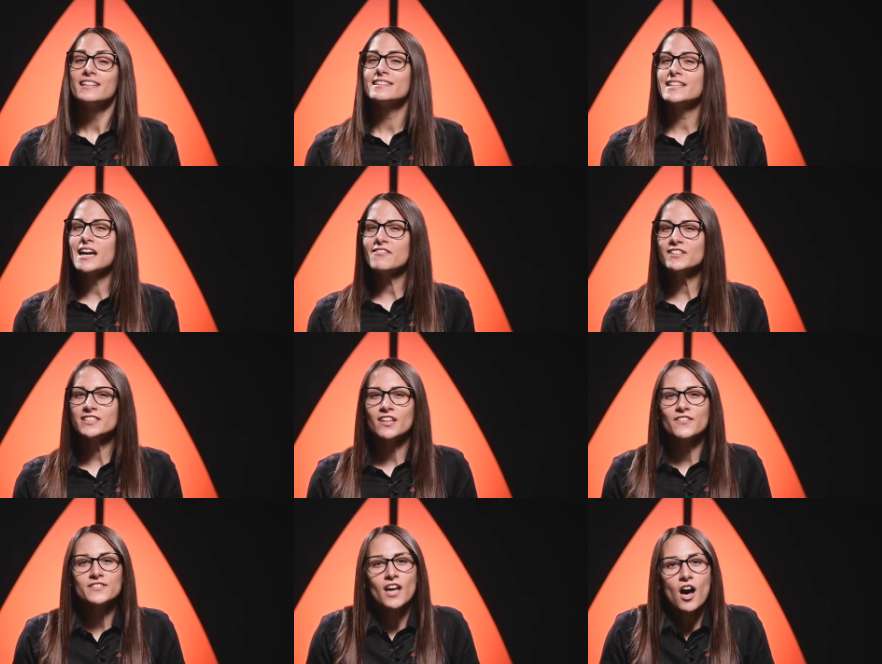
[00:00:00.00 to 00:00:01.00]

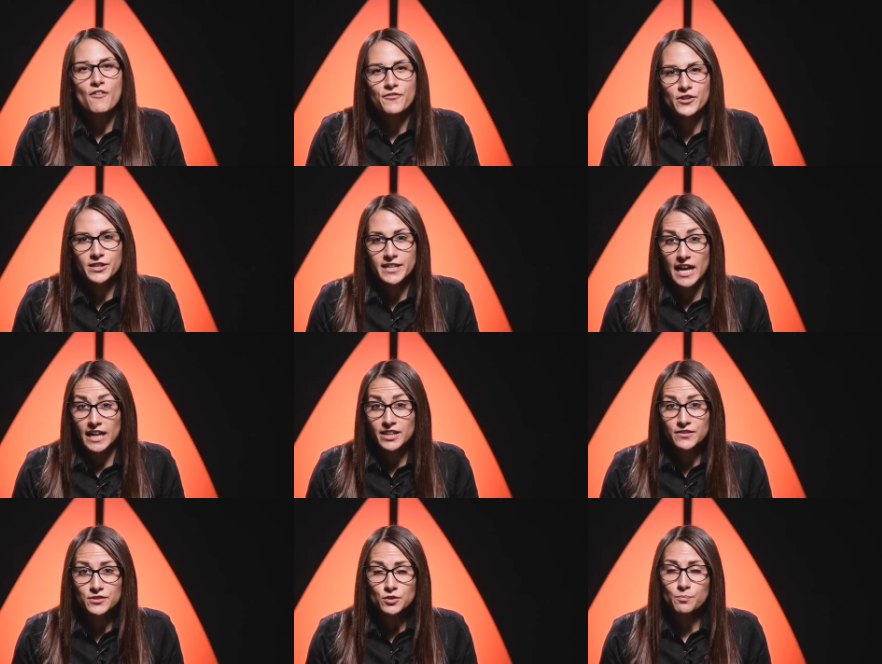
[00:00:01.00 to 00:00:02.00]
Dewesoft offer
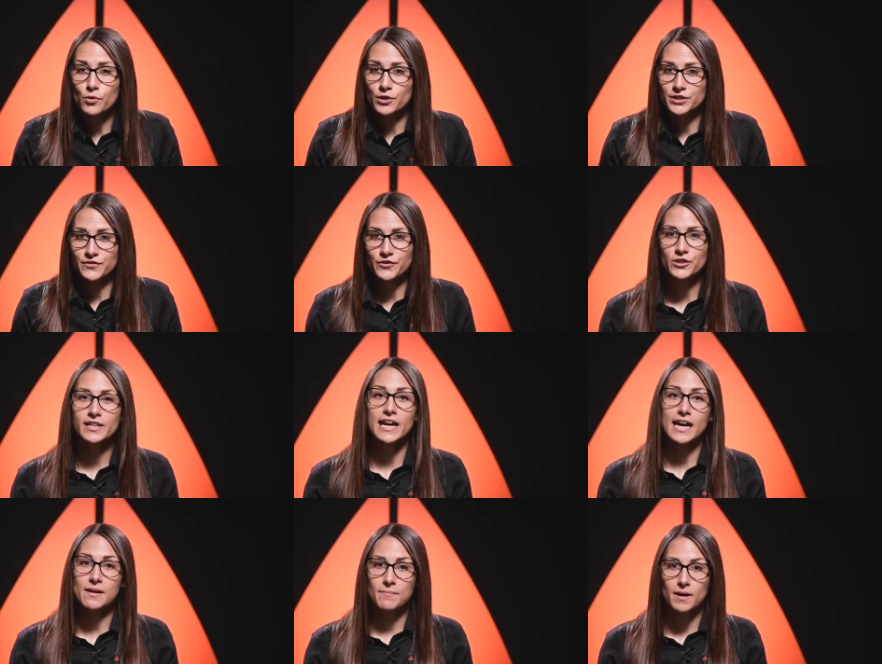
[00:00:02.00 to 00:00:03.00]
native support for
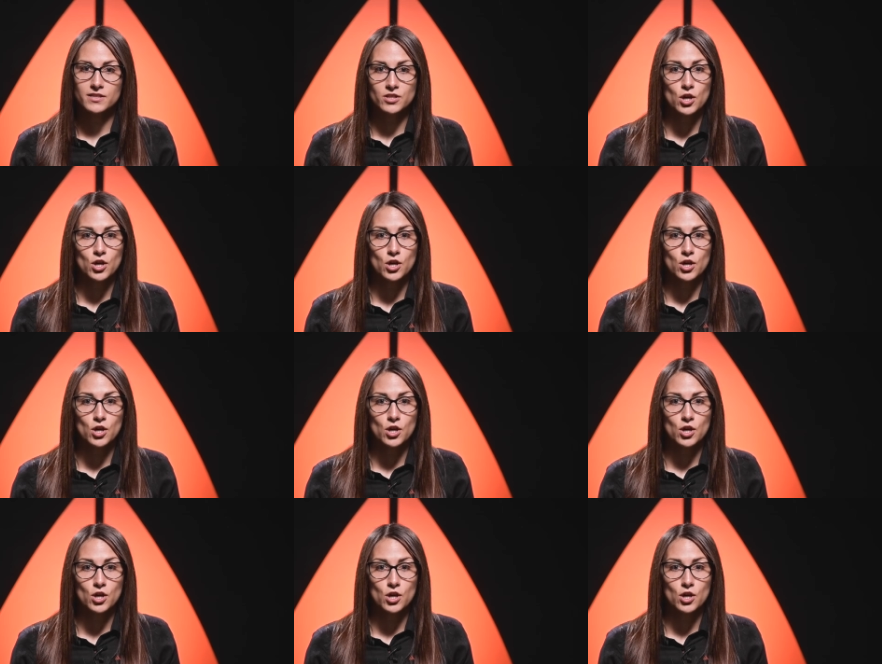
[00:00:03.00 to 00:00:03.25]
CAN bus